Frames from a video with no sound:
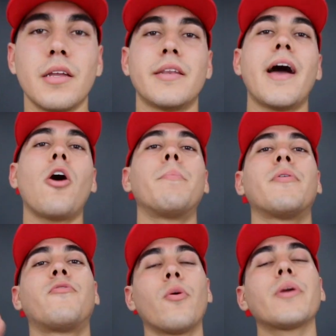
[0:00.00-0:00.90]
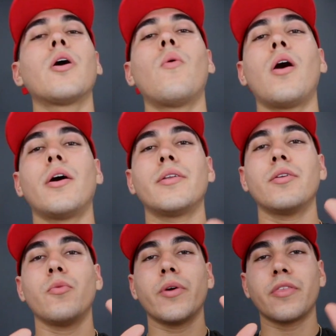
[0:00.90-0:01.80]
Now, before we go
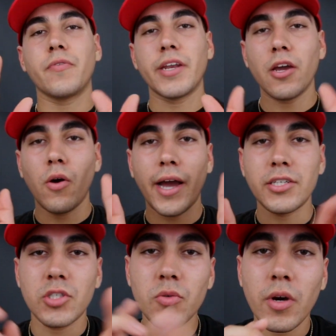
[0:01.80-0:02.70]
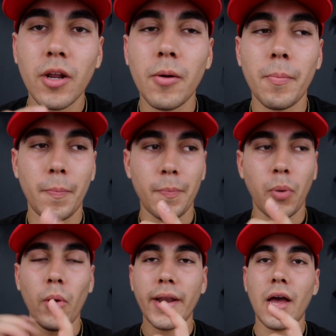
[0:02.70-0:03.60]
on with the video, I do want to
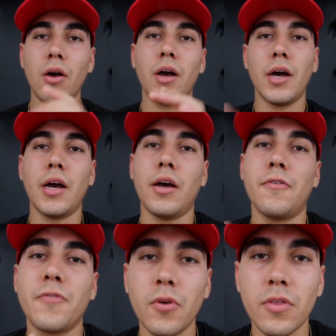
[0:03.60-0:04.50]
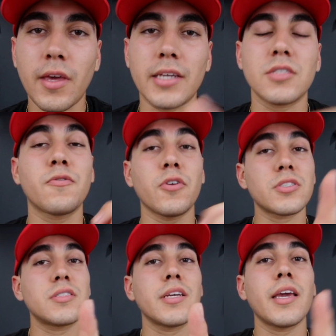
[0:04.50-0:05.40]
point out a few things.
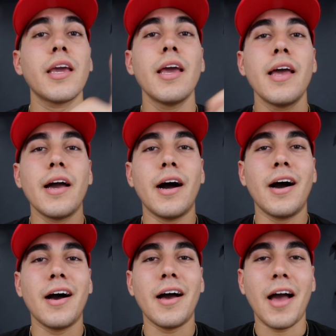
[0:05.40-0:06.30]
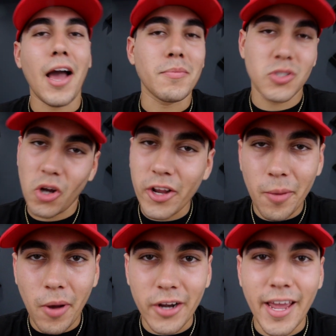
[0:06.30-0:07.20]
Firstly, I'm starting a
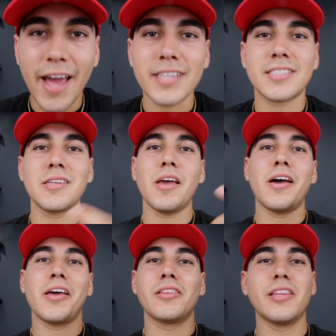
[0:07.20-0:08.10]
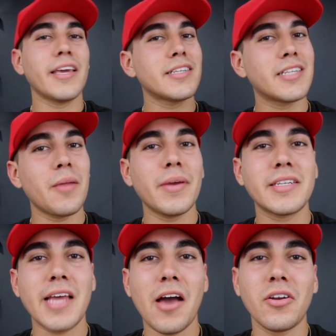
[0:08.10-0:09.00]
podcast. Link is going to be
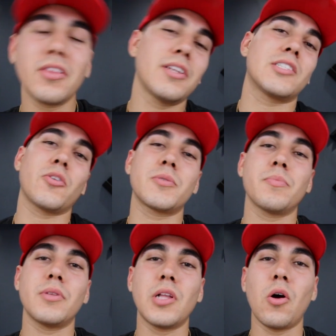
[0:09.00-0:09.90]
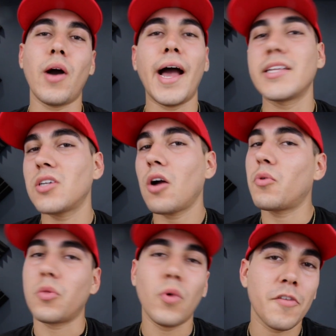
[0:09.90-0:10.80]
down in the description below. I talk
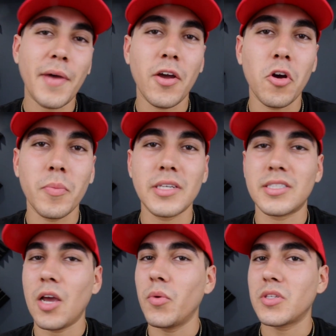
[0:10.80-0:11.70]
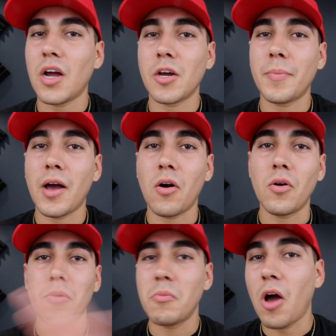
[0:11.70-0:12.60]
with one of my homies, and we talk about